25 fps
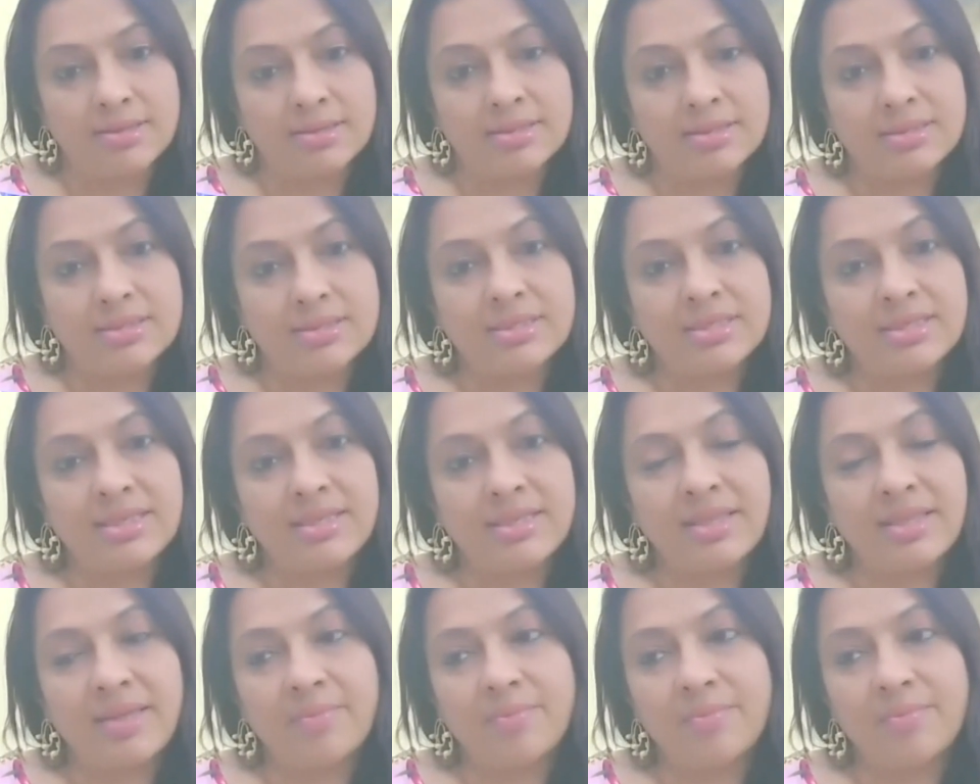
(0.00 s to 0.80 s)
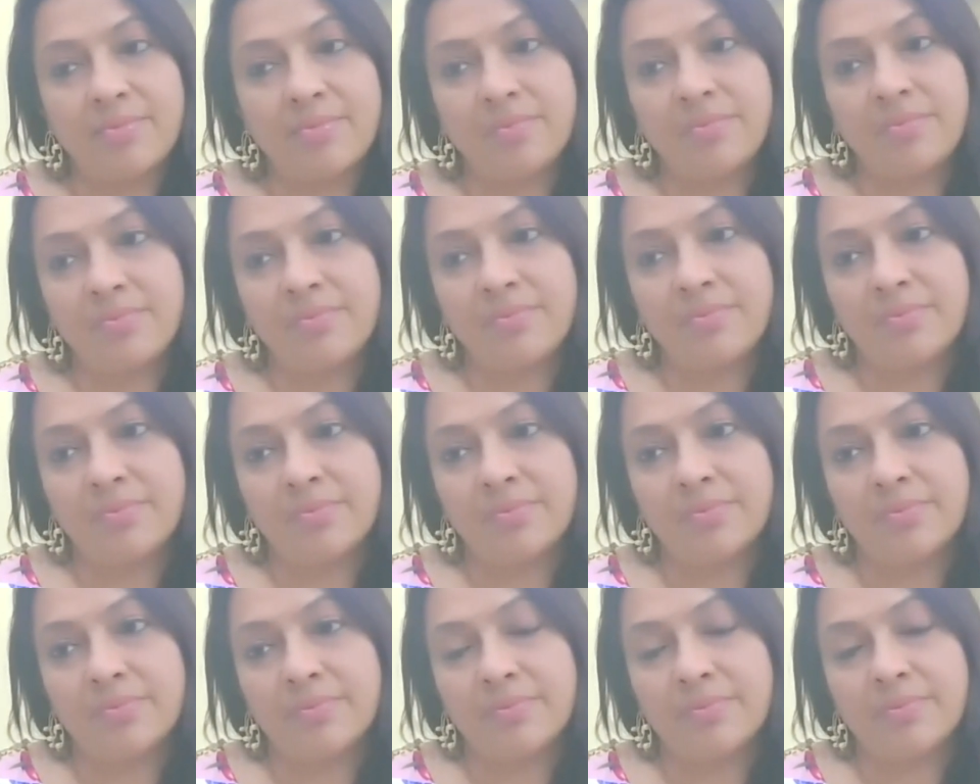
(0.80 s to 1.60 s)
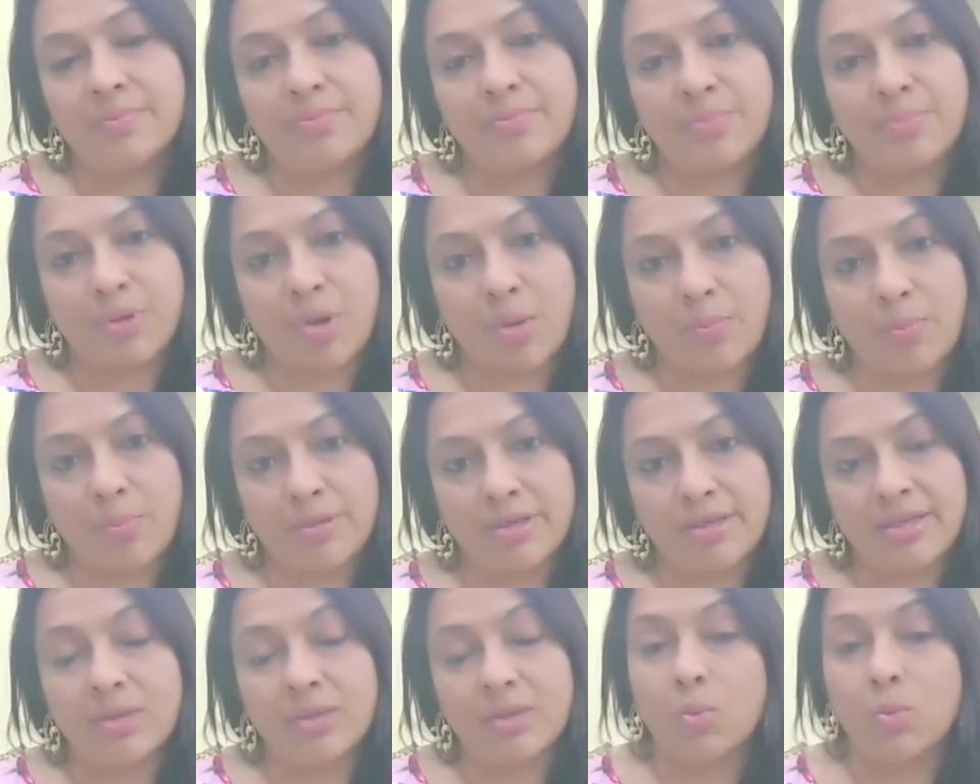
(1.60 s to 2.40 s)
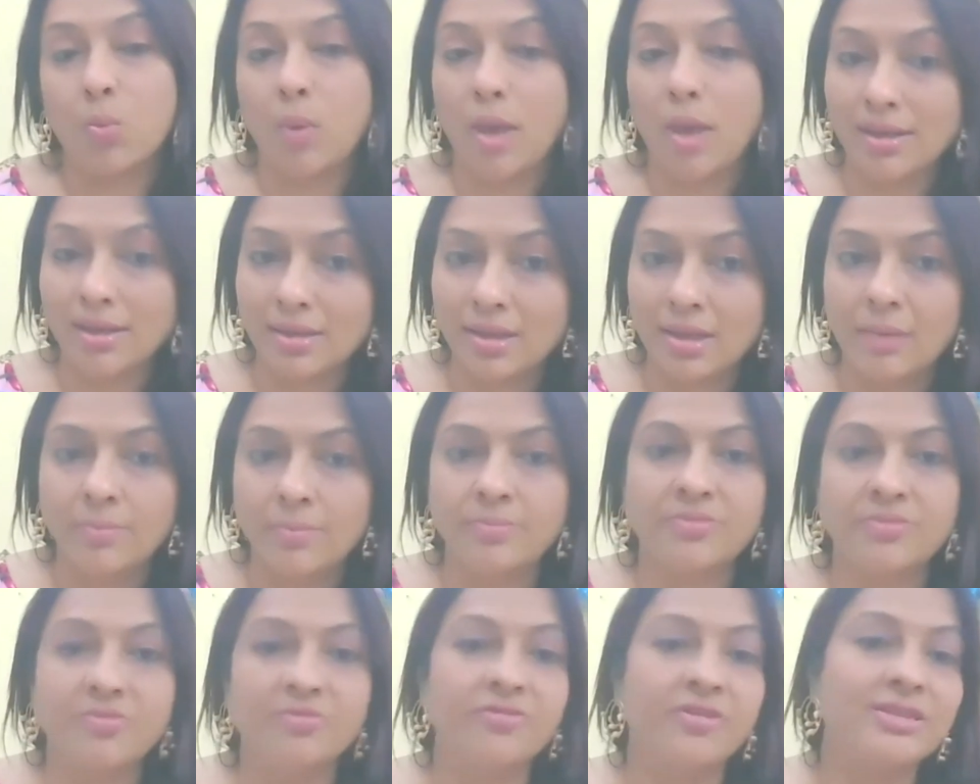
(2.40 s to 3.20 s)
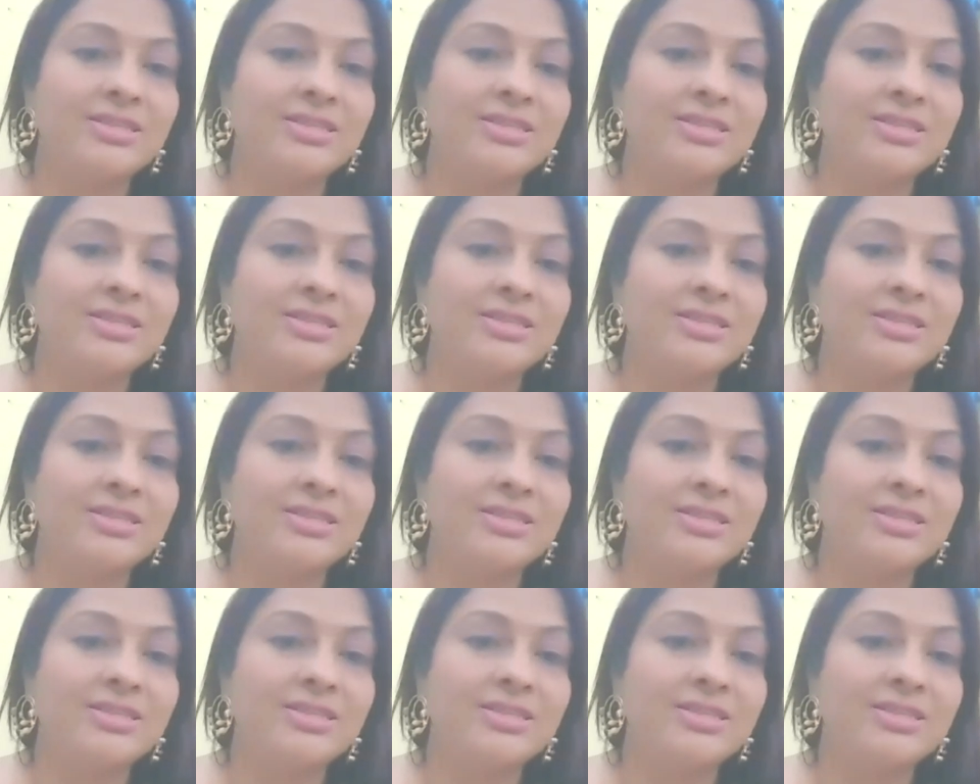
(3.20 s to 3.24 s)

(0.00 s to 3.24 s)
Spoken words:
See them properly. Welcome.